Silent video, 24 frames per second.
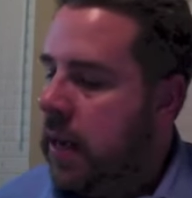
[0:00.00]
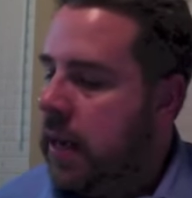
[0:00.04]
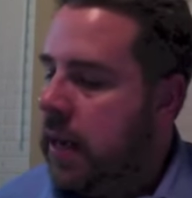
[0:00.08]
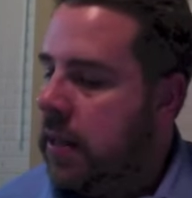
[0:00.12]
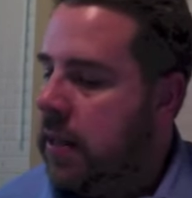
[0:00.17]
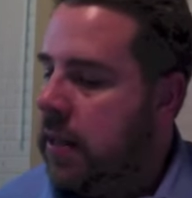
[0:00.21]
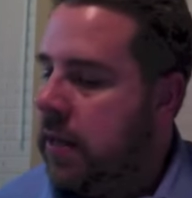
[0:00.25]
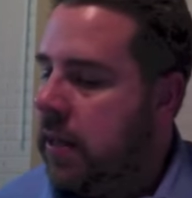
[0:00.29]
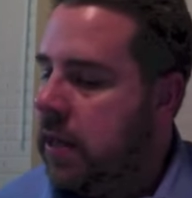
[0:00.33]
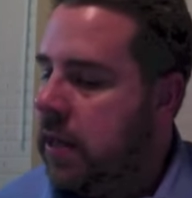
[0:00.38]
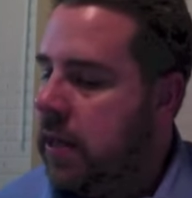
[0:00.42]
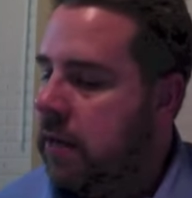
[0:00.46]

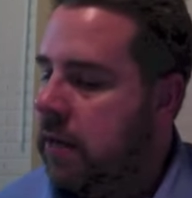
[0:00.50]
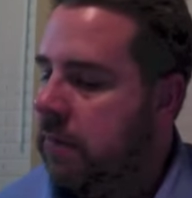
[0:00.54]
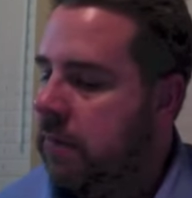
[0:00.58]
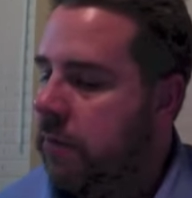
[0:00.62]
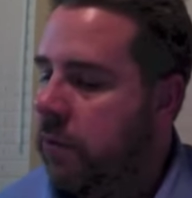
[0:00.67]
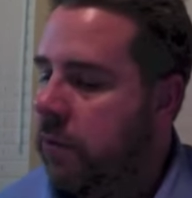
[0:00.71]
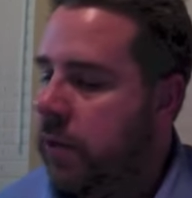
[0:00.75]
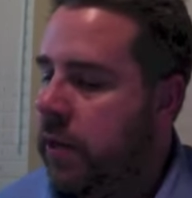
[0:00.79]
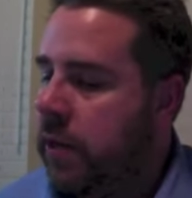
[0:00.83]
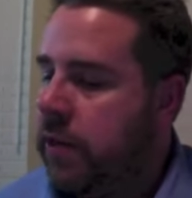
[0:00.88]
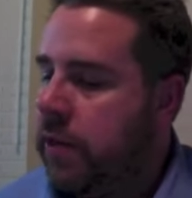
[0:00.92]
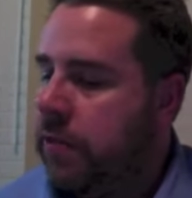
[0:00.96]
And then
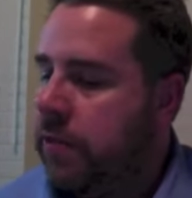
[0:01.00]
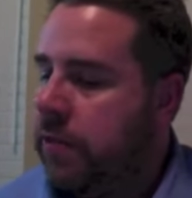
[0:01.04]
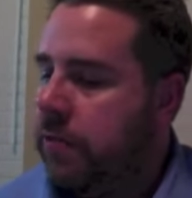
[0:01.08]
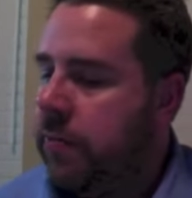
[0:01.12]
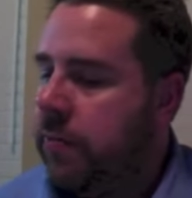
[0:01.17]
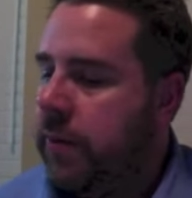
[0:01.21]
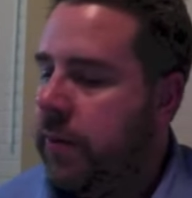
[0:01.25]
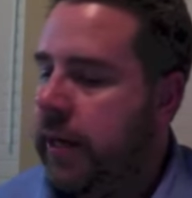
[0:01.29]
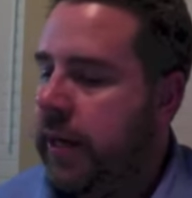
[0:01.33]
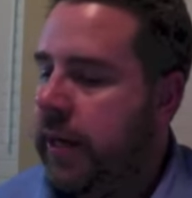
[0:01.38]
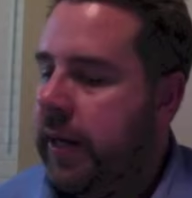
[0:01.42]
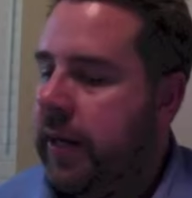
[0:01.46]

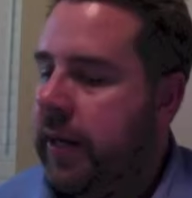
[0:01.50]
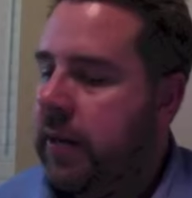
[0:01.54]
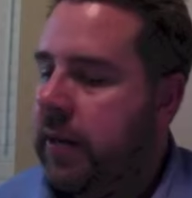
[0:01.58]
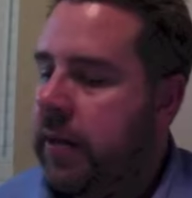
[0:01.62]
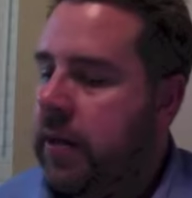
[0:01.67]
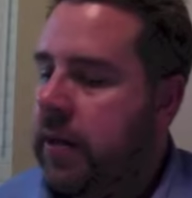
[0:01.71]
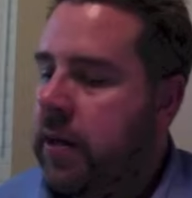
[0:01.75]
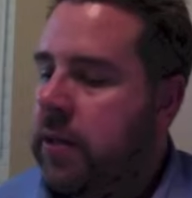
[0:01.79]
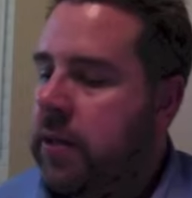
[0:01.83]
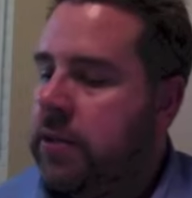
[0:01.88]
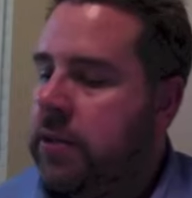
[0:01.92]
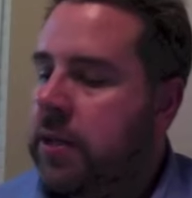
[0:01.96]
43
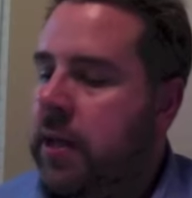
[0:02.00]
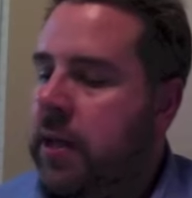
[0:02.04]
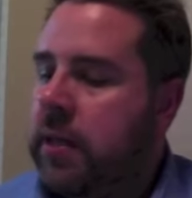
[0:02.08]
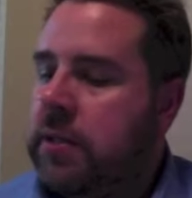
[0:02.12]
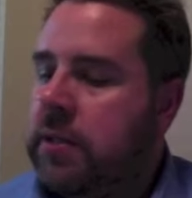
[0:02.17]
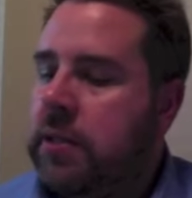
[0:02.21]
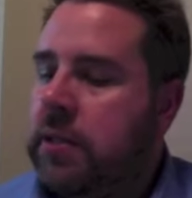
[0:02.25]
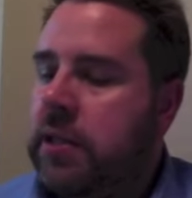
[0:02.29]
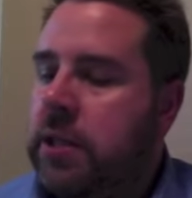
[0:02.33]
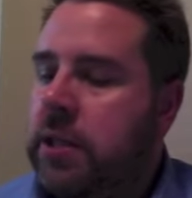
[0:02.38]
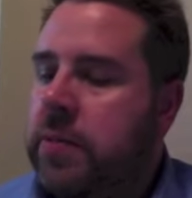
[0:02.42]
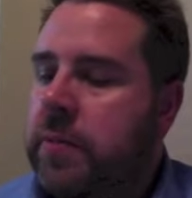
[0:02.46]

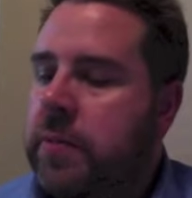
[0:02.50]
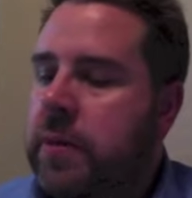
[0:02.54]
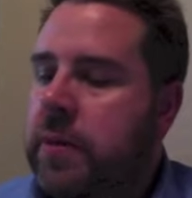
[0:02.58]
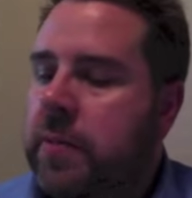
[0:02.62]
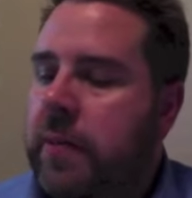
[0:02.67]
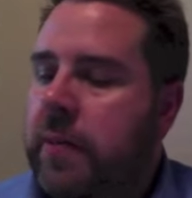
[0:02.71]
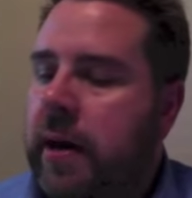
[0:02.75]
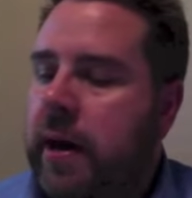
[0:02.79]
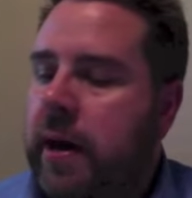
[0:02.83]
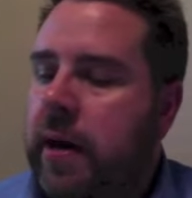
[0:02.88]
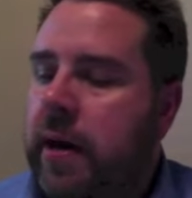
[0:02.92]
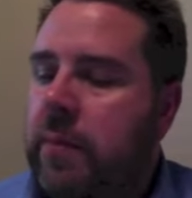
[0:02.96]
talks a little bit
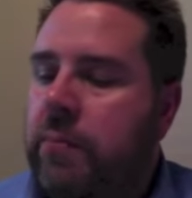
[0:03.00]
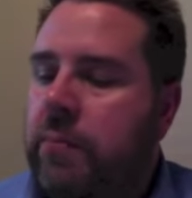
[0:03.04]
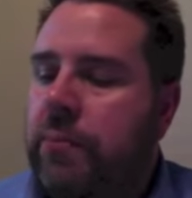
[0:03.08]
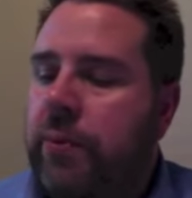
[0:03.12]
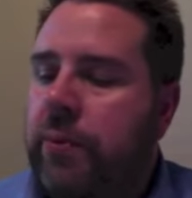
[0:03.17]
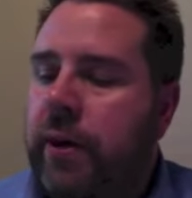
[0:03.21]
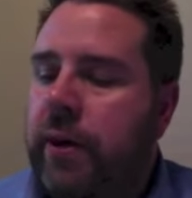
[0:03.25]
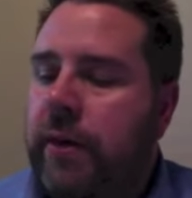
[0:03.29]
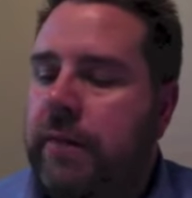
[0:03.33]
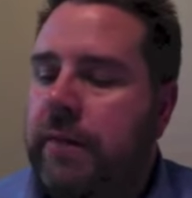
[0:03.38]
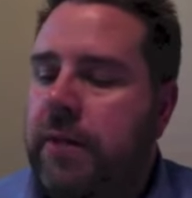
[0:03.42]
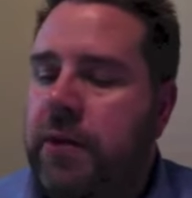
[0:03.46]
about
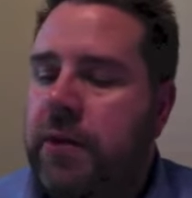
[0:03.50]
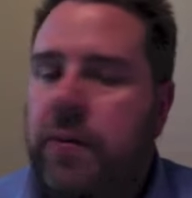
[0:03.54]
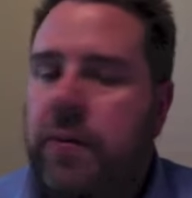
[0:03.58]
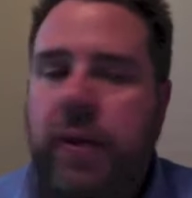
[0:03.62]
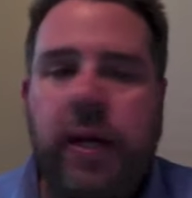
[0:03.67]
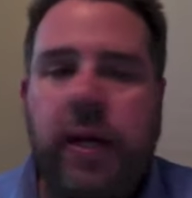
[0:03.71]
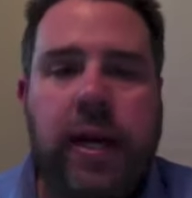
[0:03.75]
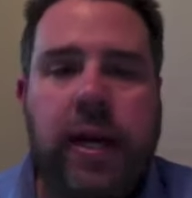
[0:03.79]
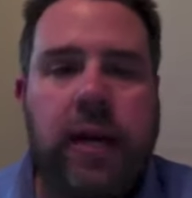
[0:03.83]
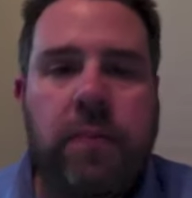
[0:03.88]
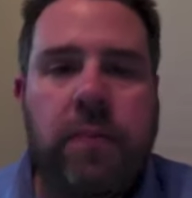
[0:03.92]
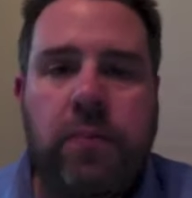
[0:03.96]

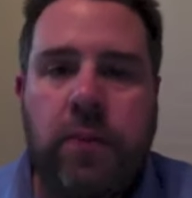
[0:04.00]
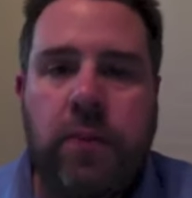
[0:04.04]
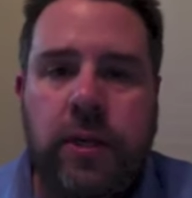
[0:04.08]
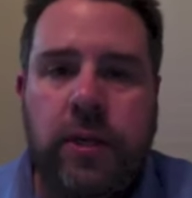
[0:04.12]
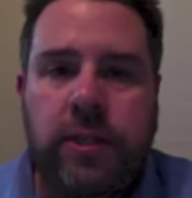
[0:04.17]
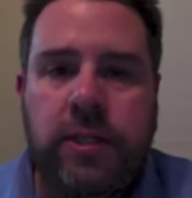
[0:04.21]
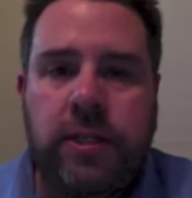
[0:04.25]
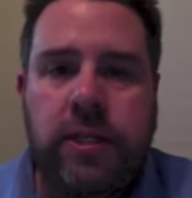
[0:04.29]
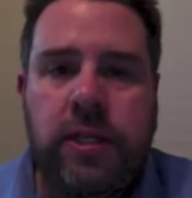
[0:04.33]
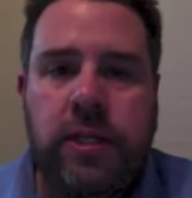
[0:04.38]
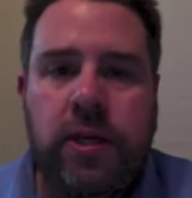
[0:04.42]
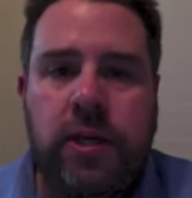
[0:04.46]
previewing and
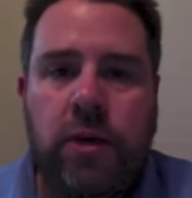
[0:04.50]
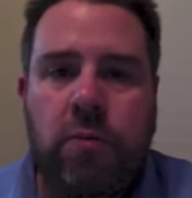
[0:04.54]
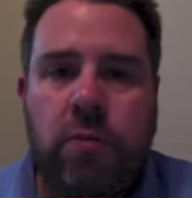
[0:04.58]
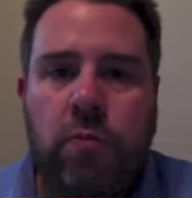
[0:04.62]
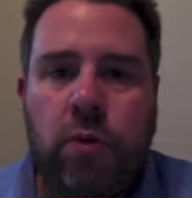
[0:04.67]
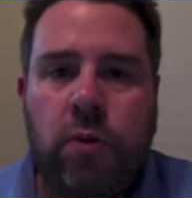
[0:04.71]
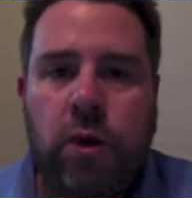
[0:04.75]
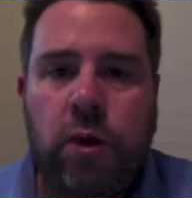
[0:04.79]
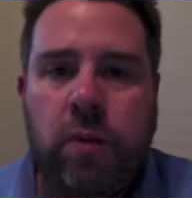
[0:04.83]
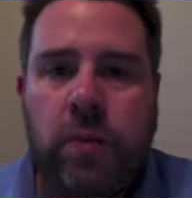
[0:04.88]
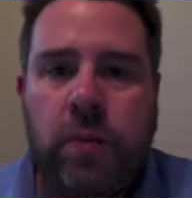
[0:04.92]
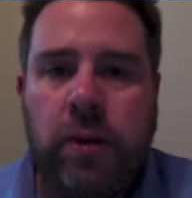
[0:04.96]
printing a
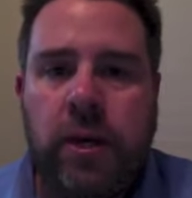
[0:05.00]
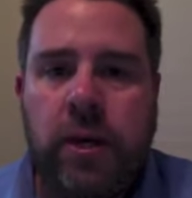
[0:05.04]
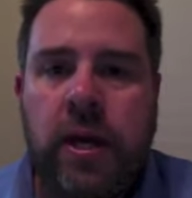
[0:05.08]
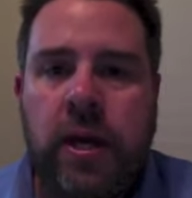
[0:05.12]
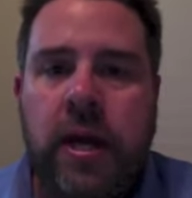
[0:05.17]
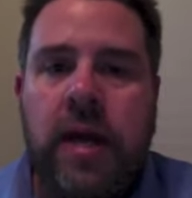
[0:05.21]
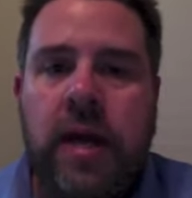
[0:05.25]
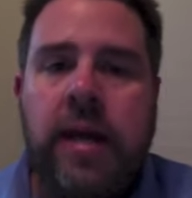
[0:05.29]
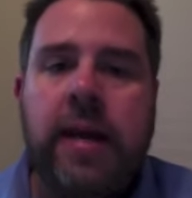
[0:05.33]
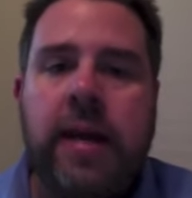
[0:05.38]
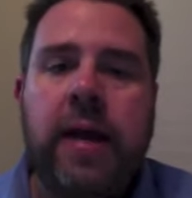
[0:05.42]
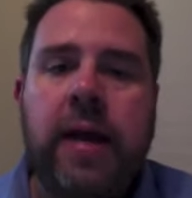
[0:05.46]
workbook.
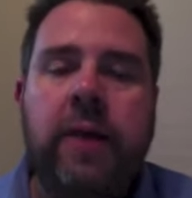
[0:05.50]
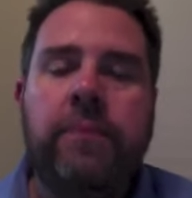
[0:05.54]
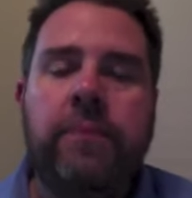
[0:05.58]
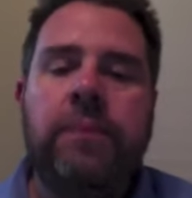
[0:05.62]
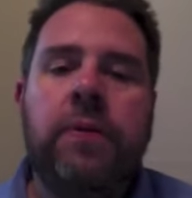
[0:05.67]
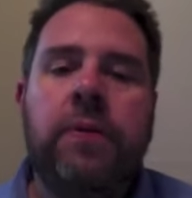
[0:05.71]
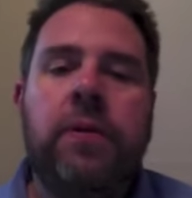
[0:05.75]
Now,